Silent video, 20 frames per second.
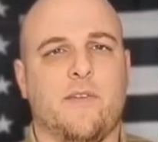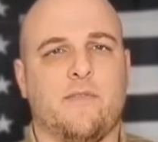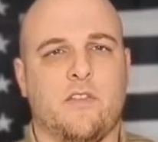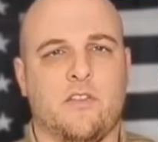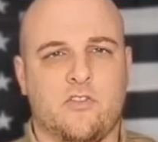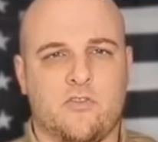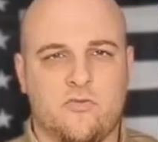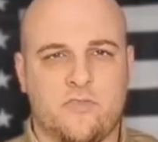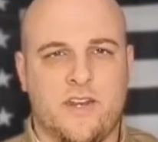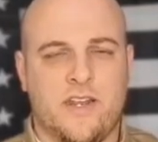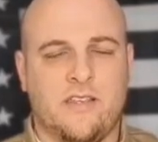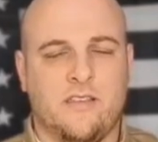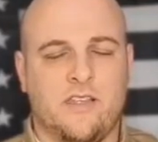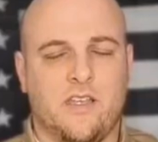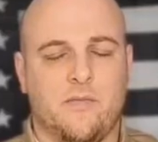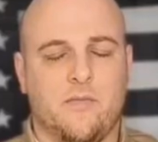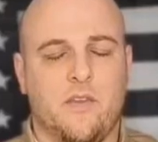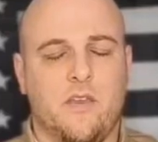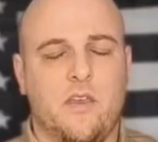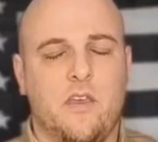We have to train
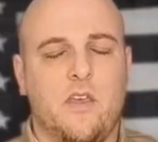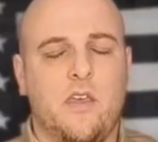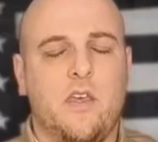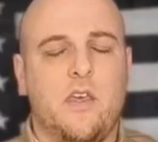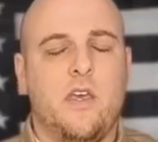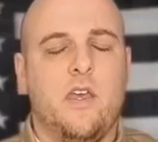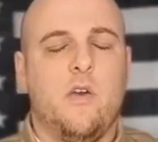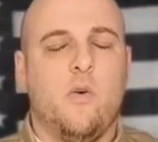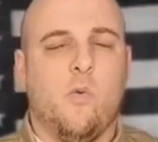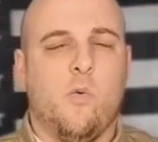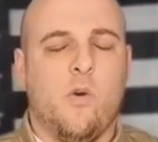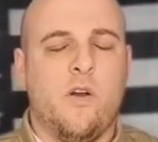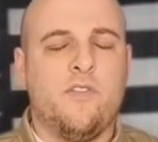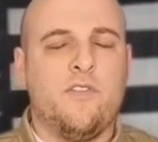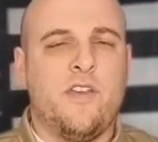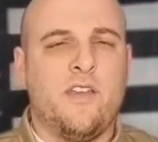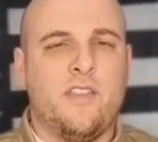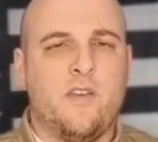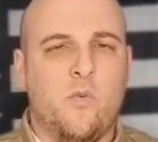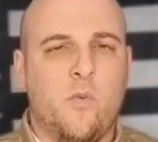them.
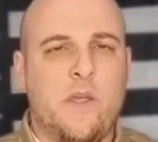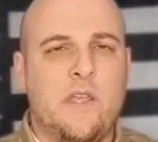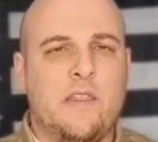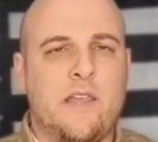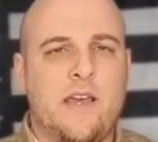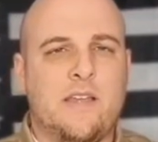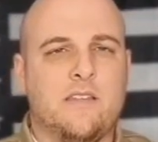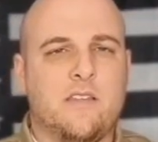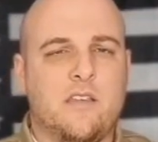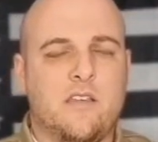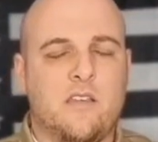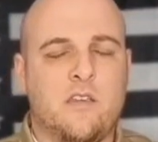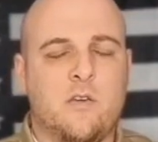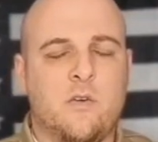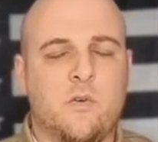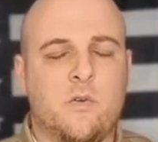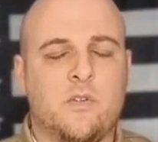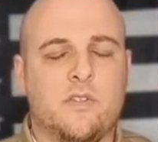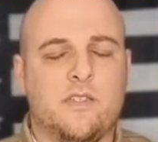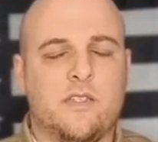One thing that we like to
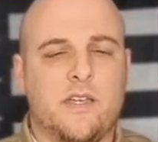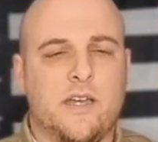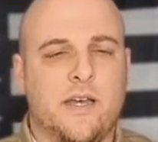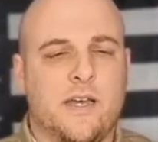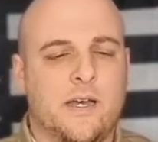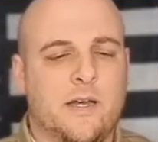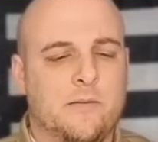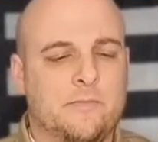use